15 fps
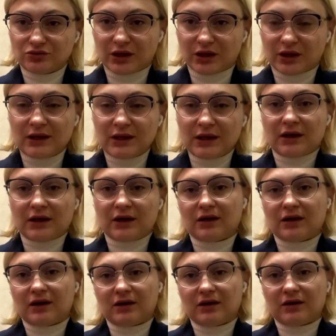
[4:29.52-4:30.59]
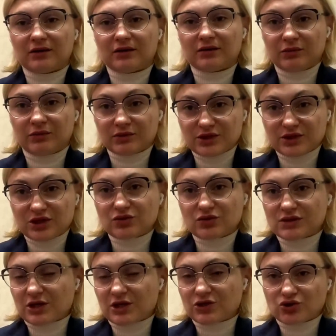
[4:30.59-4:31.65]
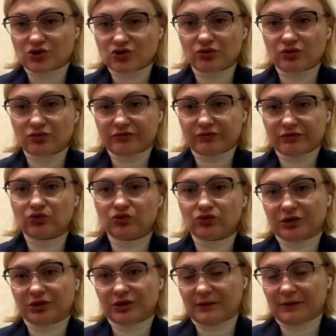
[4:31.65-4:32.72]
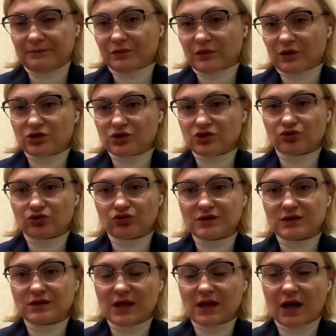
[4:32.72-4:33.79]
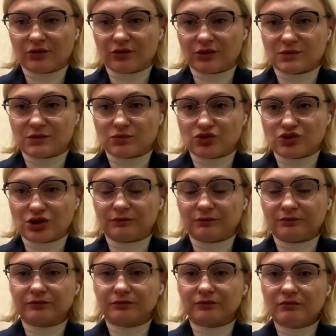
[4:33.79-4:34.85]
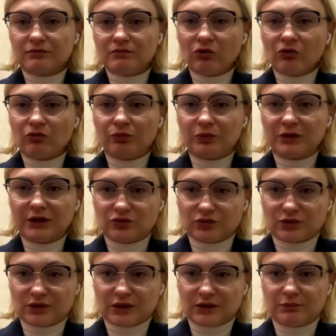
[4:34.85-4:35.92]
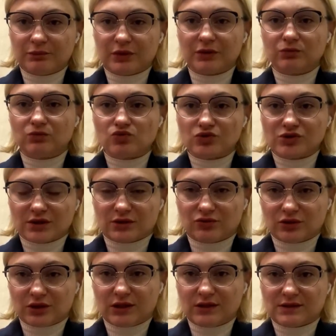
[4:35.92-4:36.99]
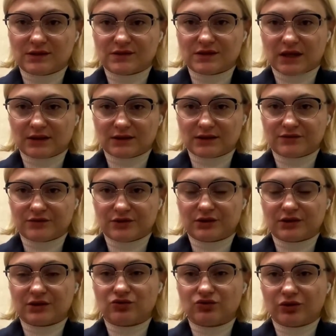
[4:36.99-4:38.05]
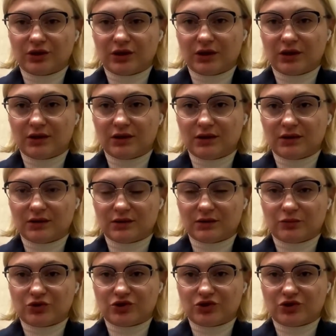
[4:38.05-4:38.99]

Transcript: the messages, and also it was said by Andrzej Duda, the Polish president, it was very clear. If you think in the West